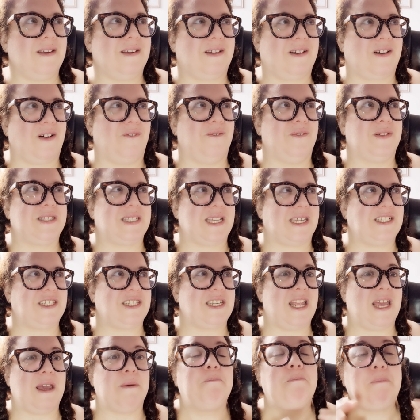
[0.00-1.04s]

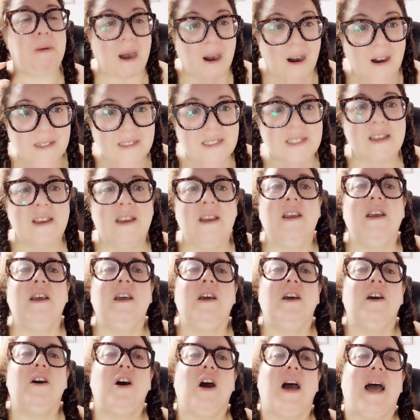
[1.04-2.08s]
conversation here, but
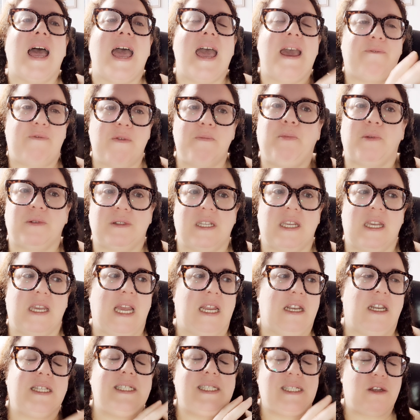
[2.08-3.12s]
everybody,
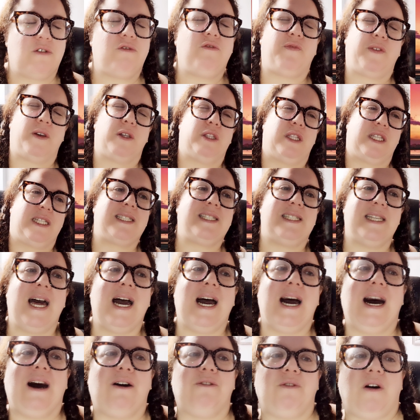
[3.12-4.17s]
and I still feel this
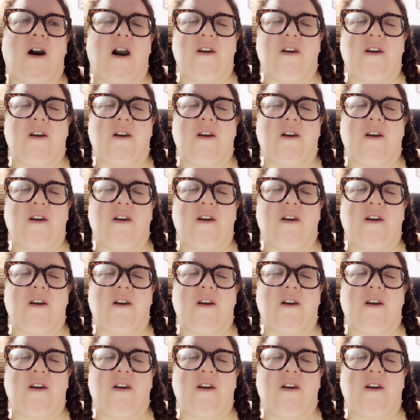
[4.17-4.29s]
now,